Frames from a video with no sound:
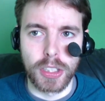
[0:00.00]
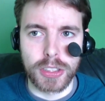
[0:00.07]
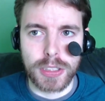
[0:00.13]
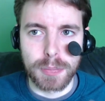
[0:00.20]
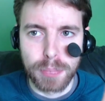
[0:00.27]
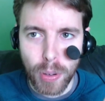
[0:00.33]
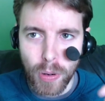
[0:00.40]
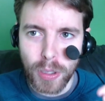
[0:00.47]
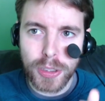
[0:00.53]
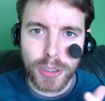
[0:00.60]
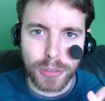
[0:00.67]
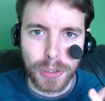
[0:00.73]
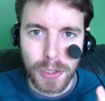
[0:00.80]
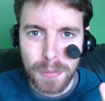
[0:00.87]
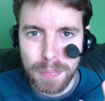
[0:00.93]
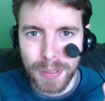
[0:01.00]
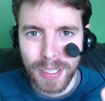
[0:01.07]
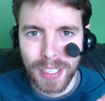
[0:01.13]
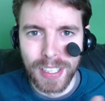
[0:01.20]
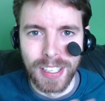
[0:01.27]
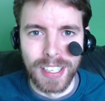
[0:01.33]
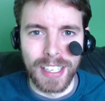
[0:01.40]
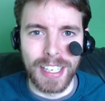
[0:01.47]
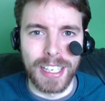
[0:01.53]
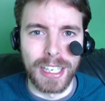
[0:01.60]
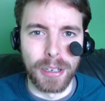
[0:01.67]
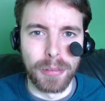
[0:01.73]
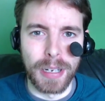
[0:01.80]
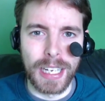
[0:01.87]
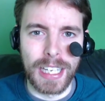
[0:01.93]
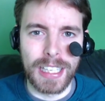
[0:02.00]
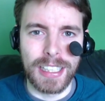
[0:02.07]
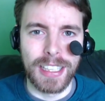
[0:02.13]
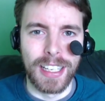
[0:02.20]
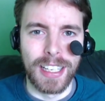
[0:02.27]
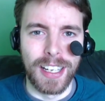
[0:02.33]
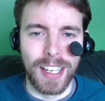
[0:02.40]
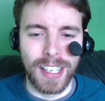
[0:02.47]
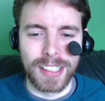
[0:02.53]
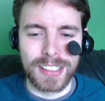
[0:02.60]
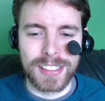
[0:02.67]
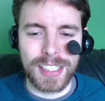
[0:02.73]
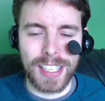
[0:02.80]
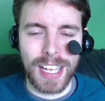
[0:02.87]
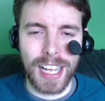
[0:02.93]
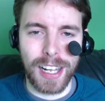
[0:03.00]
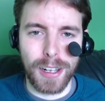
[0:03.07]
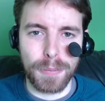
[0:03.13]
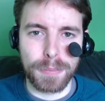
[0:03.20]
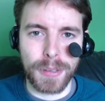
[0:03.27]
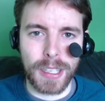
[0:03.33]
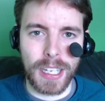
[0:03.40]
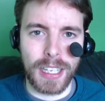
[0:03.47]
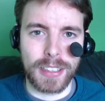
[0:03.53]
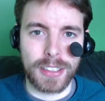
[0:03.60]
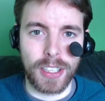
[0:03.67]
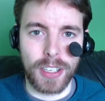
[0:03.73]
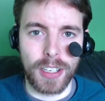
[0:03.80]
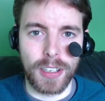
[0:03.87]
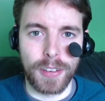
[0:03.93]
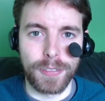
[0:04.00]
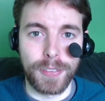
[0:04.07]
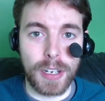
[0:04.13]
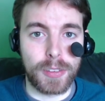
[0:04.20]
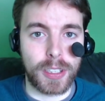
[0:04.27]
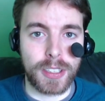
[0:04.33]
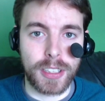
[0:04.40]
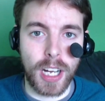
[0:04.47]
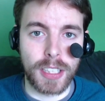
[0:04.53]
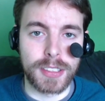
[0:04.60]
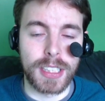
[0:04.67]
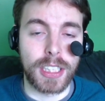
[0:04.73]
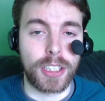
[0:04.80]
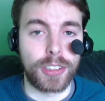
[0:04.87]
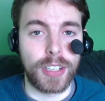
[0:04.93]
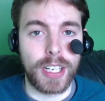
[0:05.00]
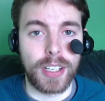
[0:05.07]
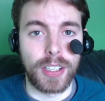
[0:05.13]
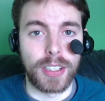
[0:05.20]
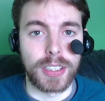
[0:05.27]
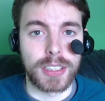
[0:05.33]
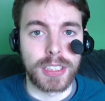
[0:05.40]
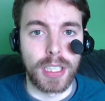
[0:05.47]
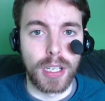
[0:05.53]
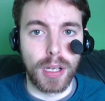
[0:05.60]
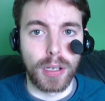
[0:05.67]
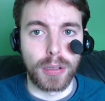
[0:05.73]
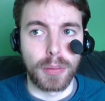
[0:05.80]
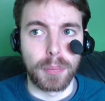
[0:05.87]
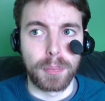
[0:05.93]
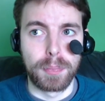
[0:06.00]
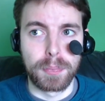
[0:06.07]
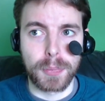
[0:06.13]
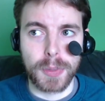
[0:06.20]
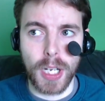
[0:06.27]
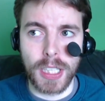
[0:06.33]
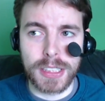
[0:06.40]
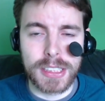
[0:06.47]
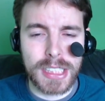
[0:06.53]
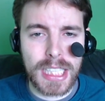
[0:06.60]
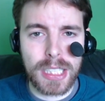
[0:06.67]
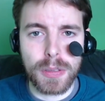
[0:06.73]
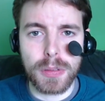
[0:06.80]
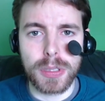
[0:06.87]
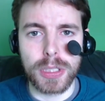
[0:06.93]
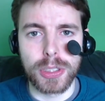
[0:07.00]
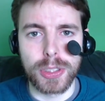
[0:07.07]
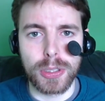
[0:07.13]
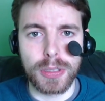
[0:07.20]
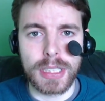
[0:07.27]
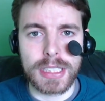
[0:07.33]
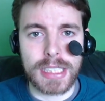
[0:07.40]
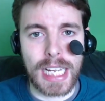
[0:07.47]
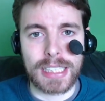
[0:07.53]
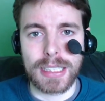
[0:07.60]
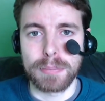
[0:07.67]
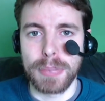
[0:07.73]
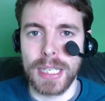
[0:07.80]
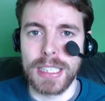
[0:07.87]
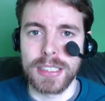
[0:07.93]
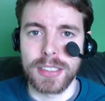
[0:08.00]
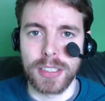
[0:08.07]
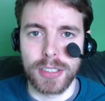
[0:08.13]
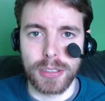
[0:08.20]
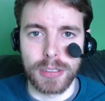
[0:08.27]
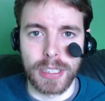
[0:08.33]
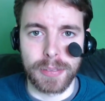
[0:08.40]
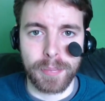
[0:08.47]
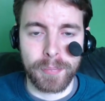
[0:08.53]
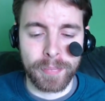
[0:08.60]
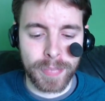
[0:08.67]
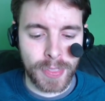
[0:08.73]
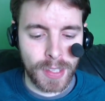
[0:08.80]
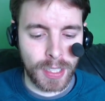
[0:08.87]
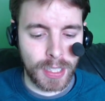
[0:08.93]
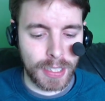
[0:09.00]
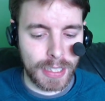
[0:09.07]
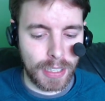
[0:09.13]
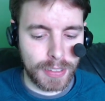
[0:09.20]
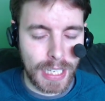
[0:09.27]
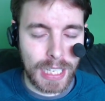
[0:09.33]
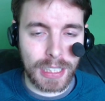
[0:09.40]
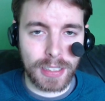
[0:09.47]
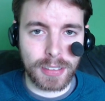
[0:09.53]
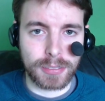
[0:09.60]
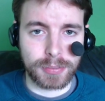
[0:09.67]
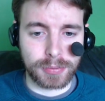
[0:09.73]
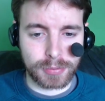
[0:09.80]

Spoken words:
support group in a way to help their favorite content creators continue to do this at the pace they're doing it. Now that